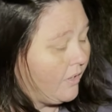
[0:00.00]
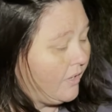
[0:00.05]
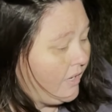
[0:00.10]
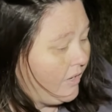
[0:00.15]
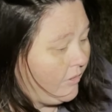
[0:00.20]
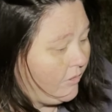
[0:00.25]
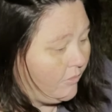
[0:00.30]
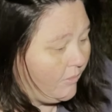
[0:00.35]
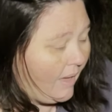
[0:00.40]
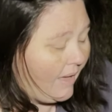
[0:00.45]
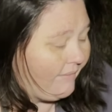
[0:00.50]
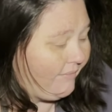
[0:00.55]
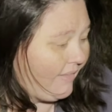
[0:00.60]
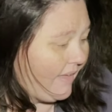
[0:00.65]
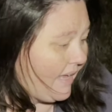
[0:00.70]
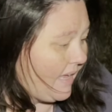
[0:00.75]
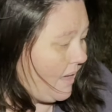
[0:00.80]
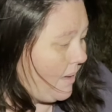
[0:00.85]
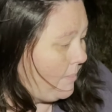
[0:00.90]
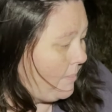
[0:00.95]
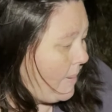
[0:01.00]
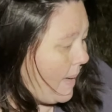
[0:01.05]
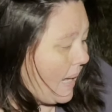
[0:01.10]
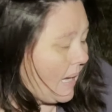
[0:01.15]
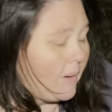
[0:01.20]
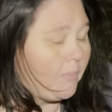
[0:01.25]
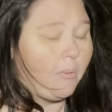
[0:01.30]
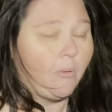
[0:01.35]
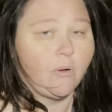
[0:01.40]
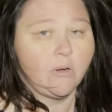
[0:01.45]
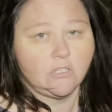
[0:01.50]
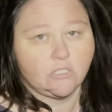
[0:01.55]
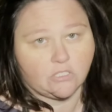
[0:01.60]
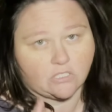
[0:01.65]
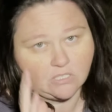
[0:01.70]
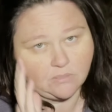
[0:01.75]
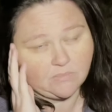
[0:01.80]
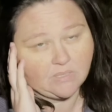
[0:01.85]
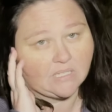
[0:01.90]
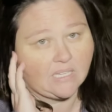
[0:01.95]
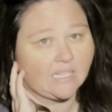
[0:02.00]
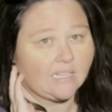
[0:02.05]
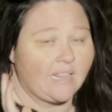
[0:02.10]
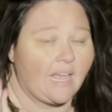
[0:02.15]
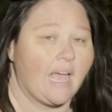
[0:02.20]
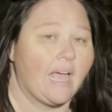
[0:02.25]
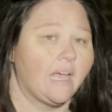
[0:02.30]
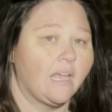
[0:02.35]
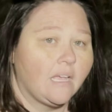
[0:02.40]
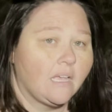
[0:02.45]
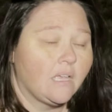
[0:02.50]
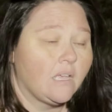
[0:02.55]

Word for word: you know, you have like a back porch or something like that,